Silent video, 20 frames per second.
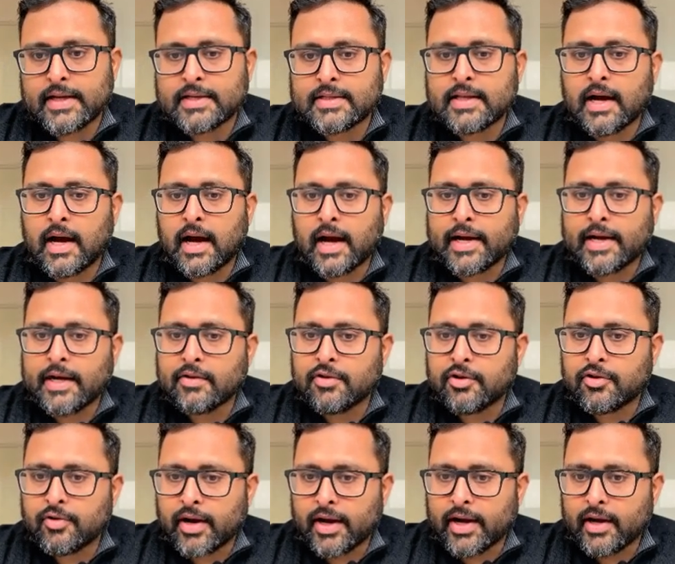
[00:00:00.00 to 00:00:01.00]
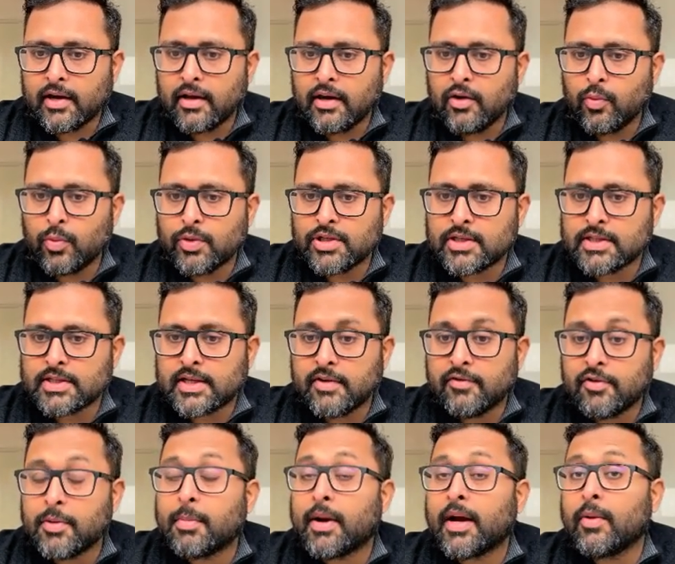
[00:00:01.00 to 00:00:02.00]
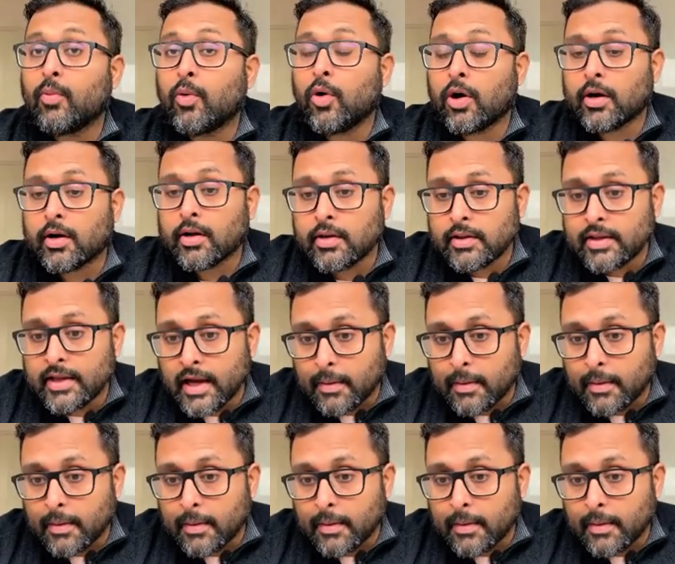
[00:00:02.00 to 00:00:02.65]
say as the height of the triangle, which is given by what?